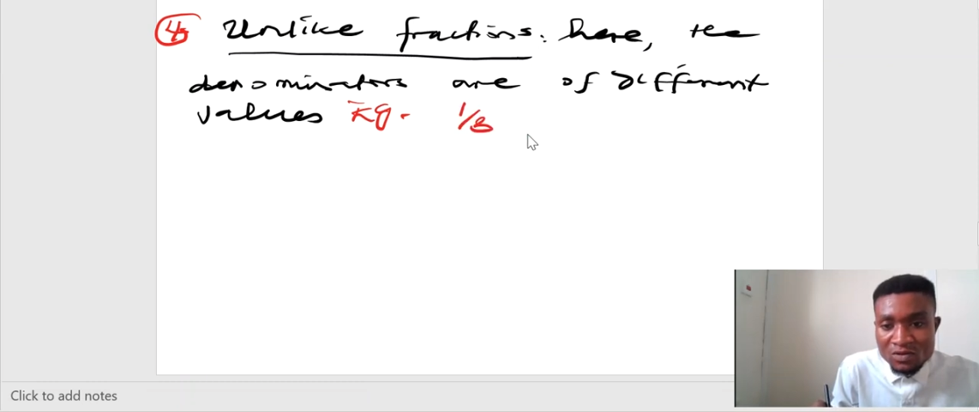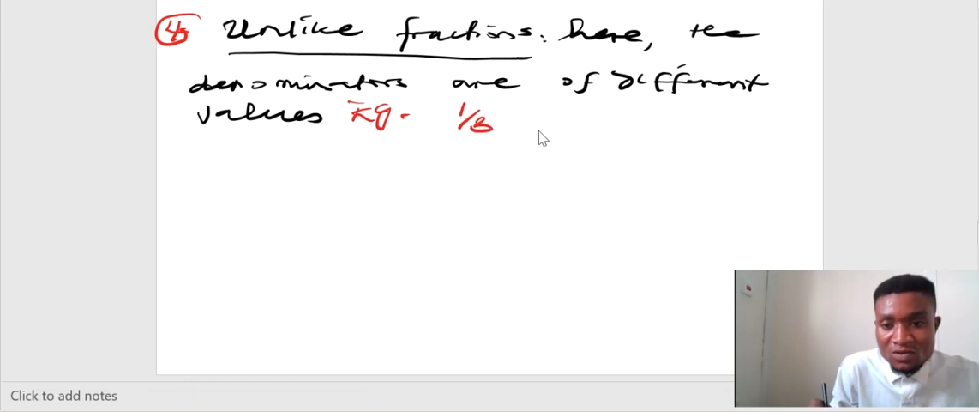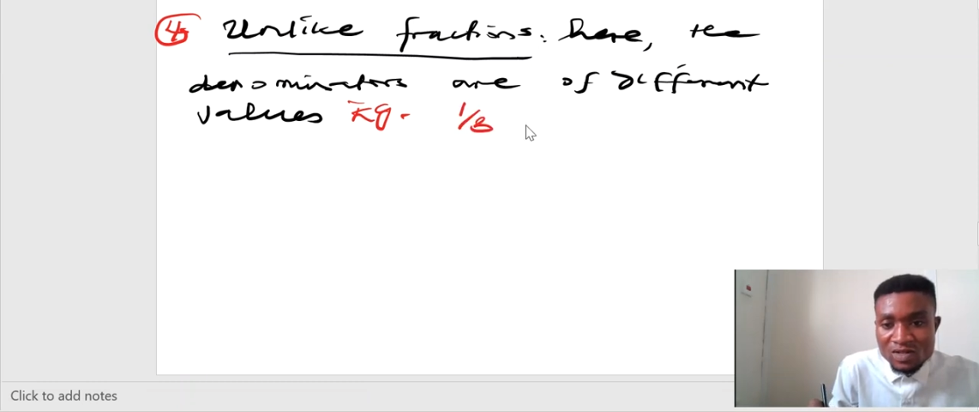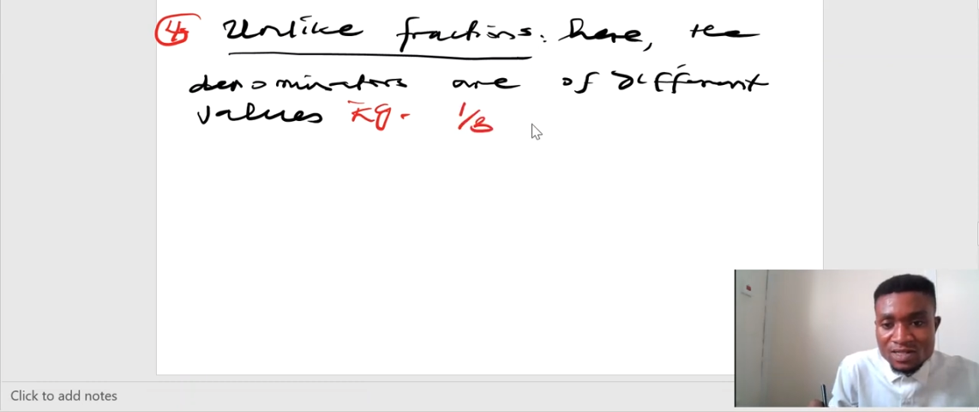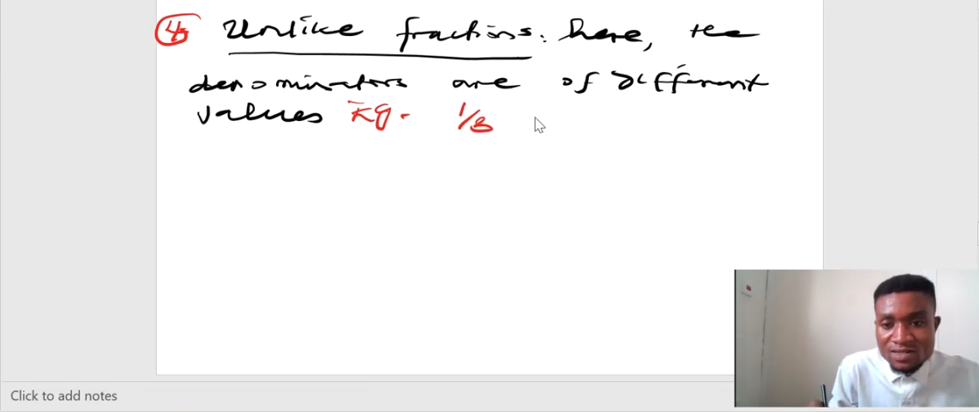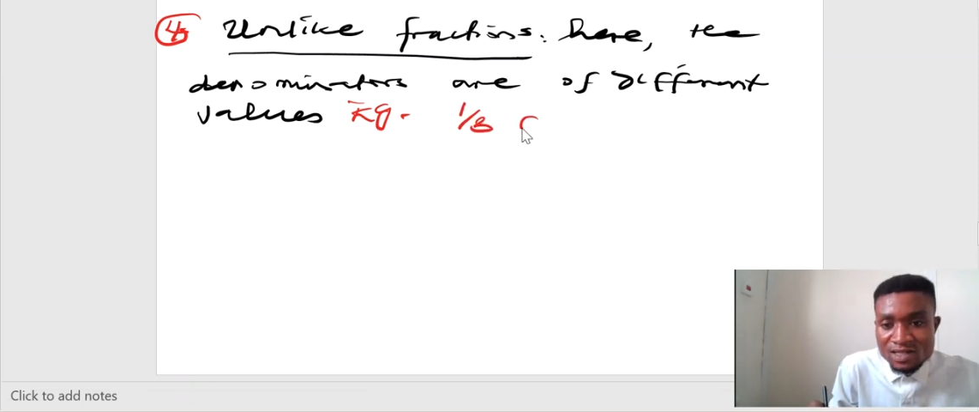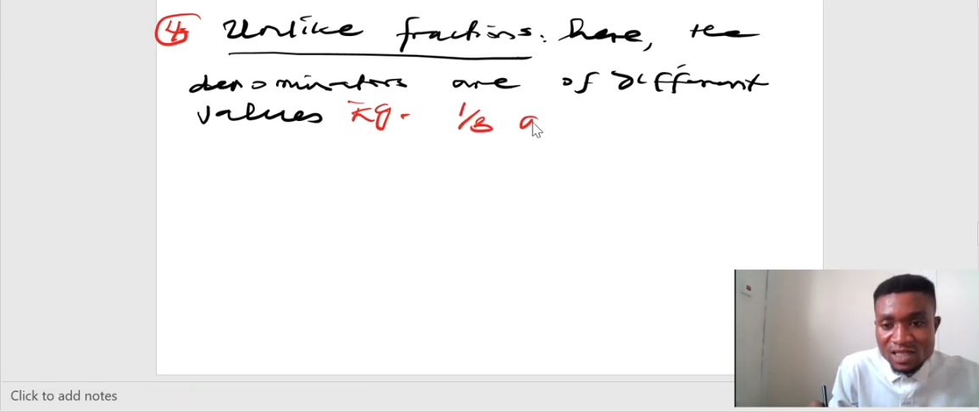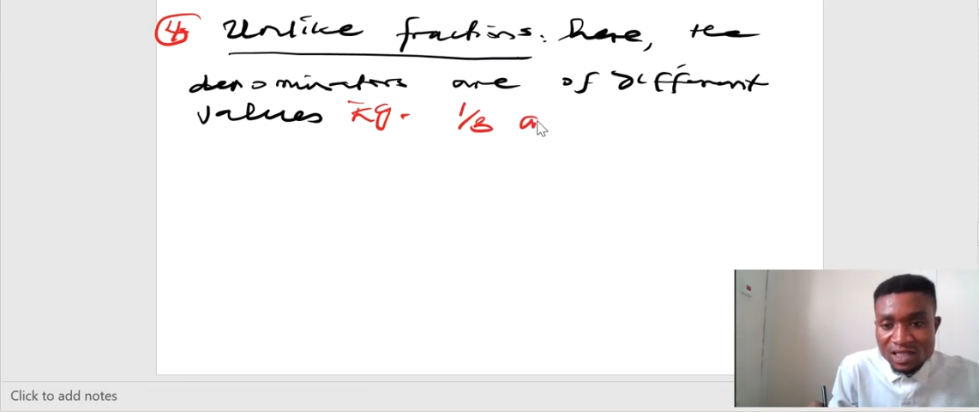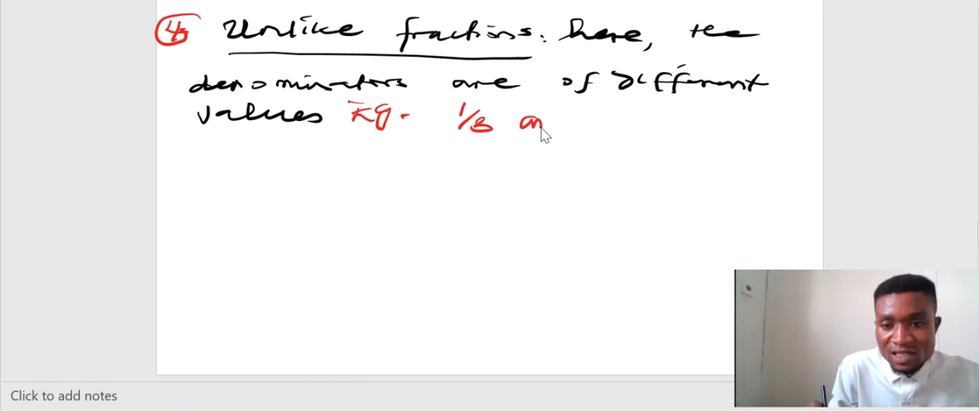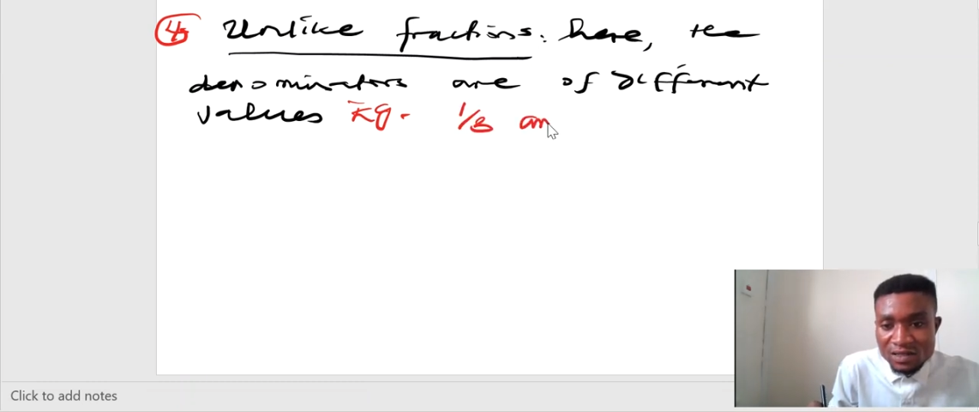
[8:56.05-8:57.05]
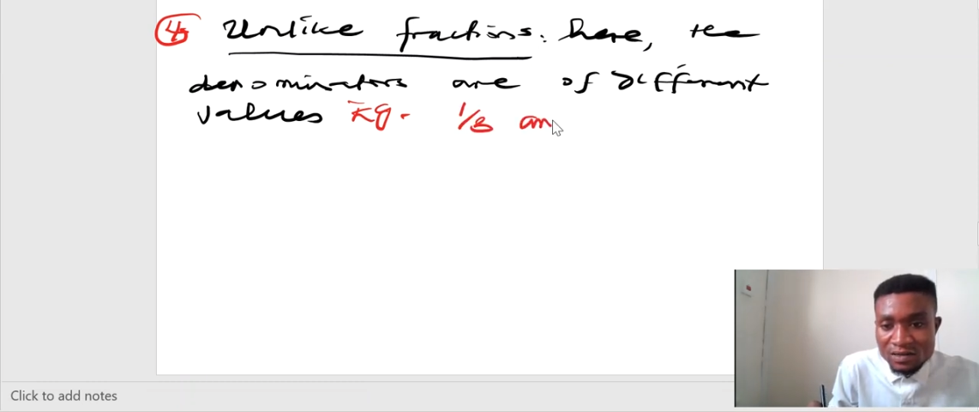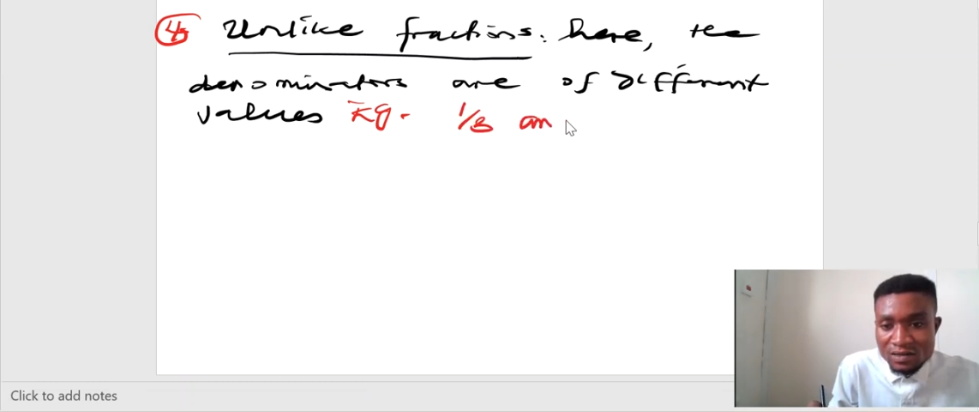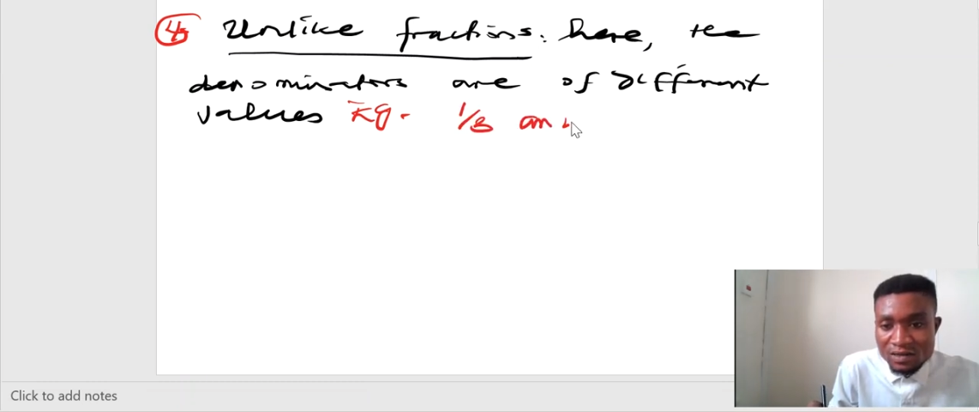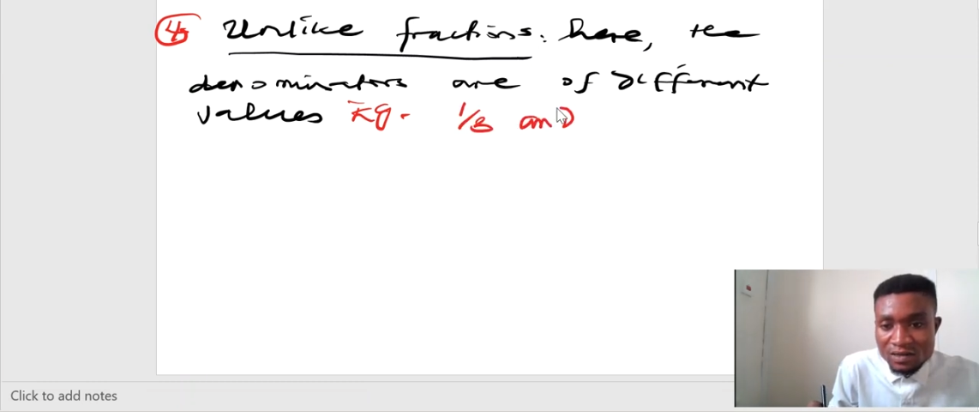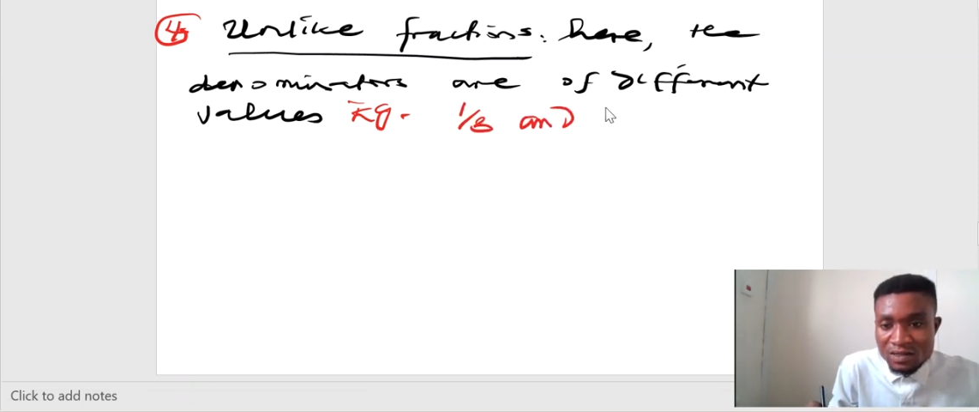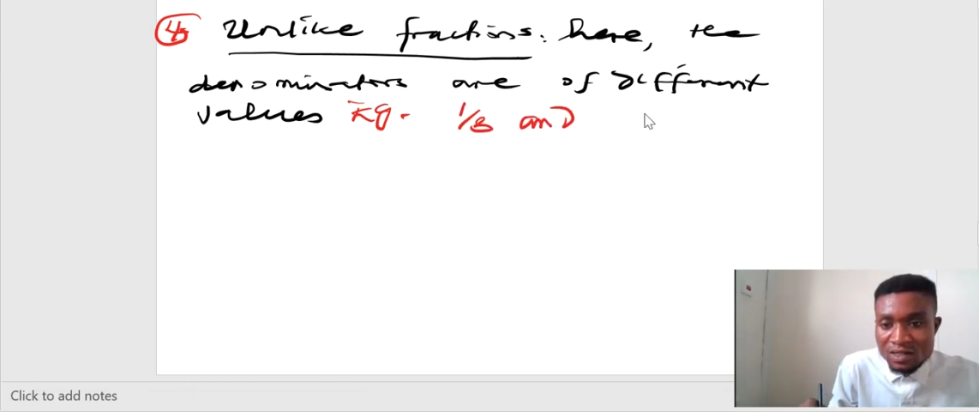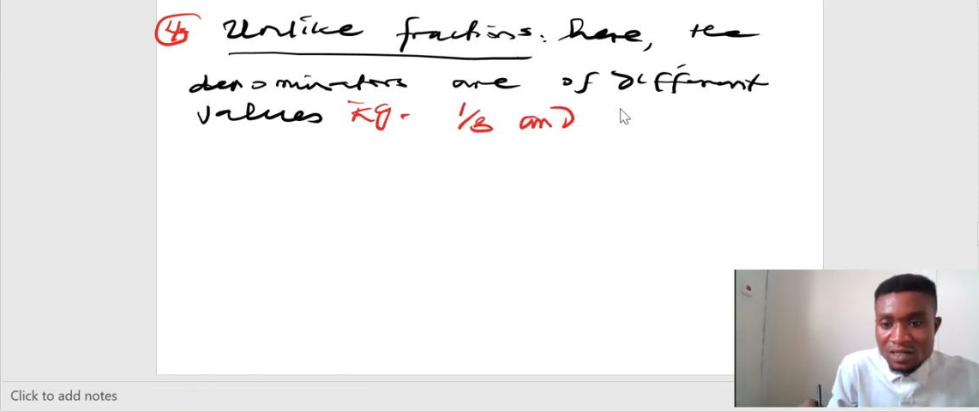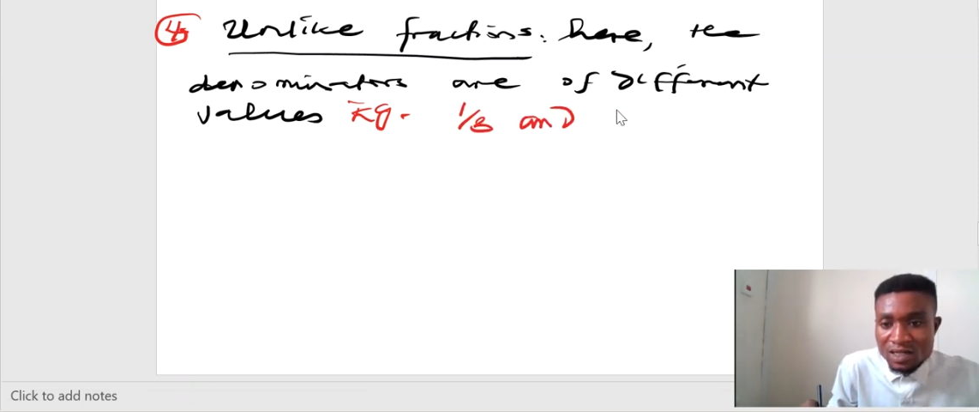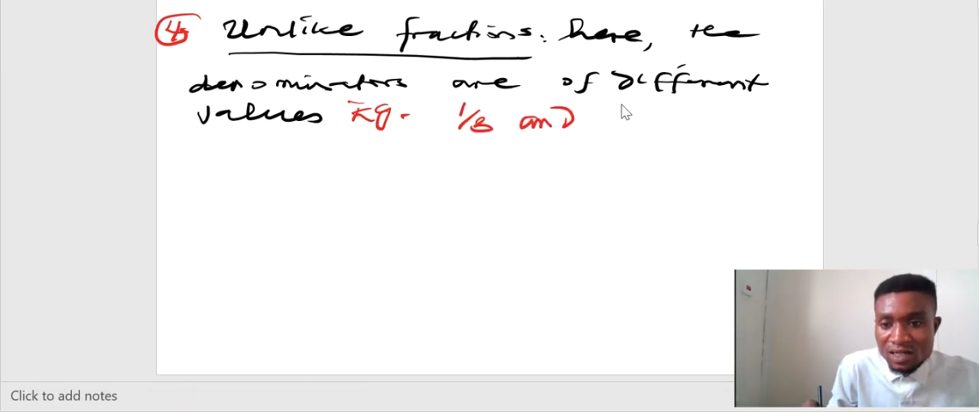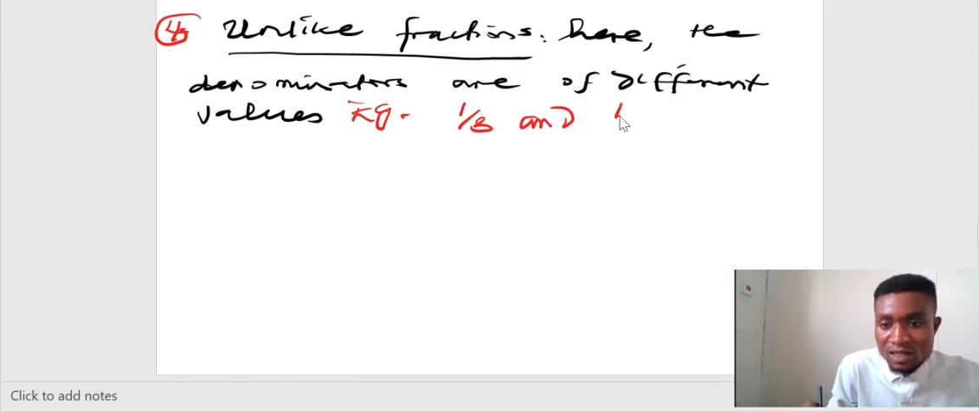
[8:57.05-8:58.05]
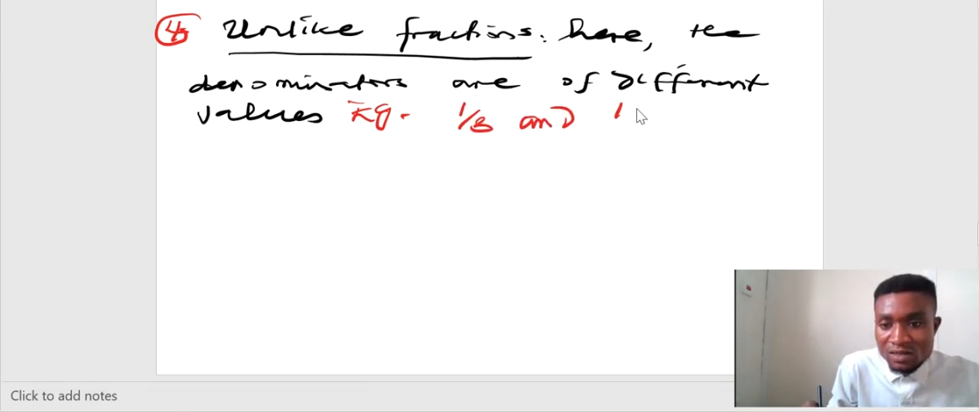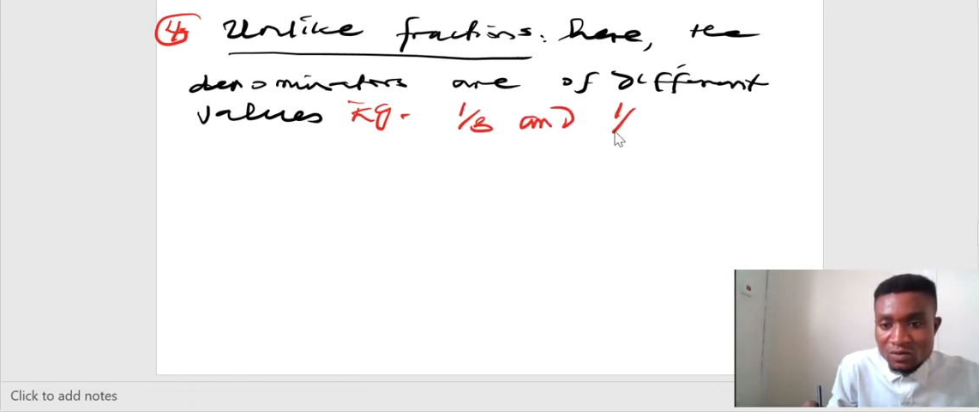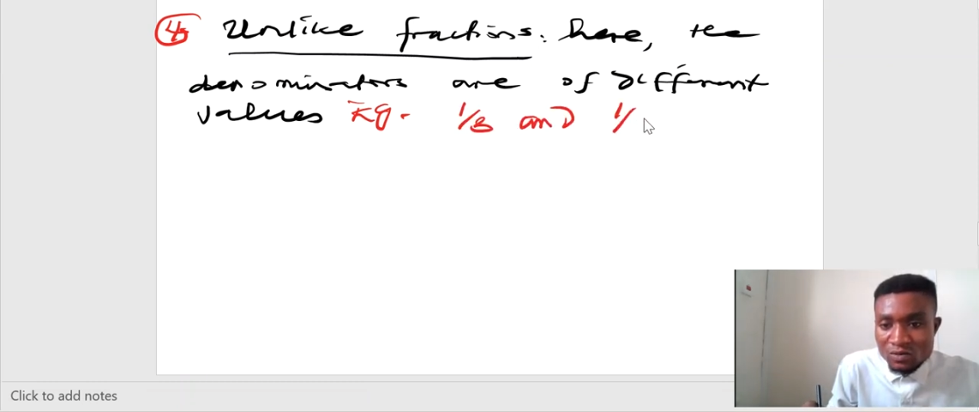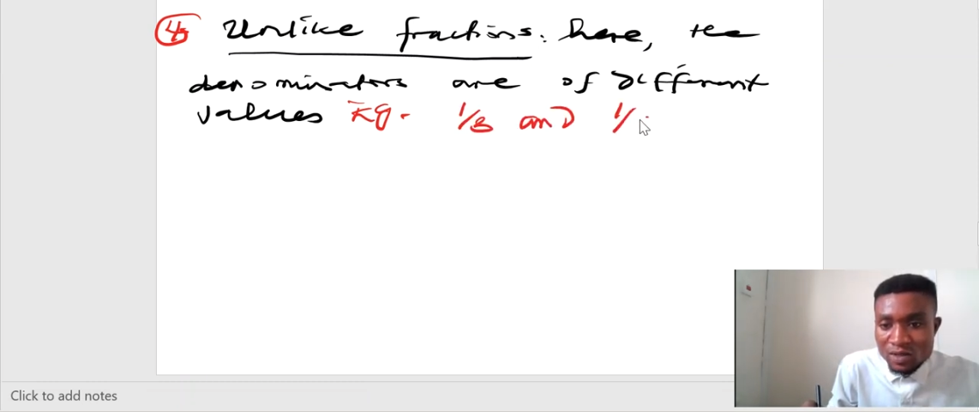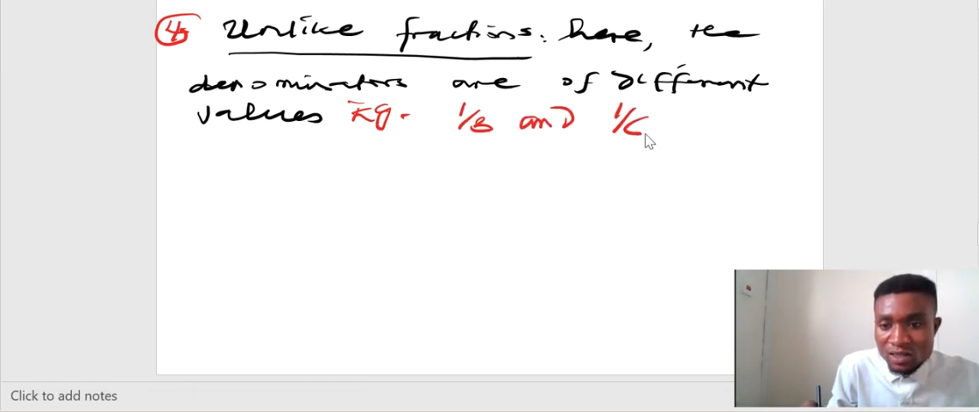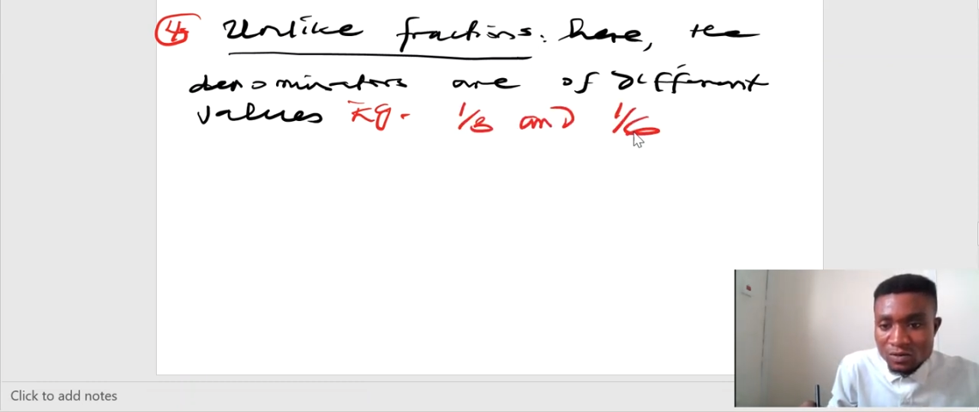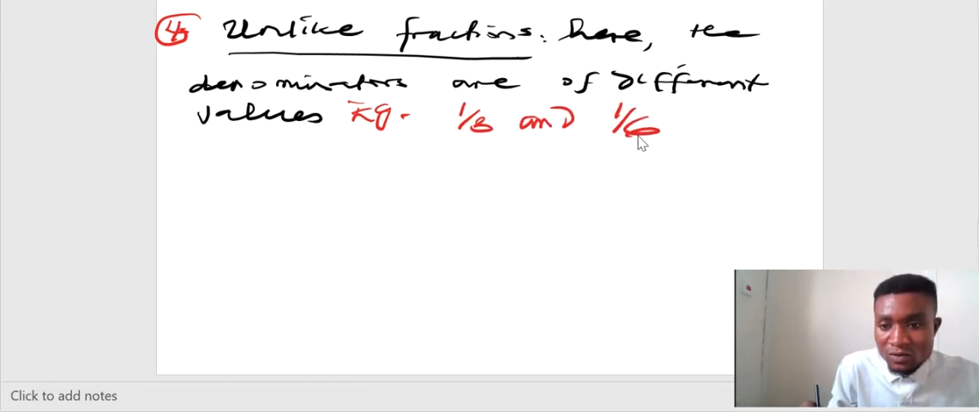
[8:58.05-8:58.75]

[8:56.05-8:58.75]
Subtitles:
over 3 and 1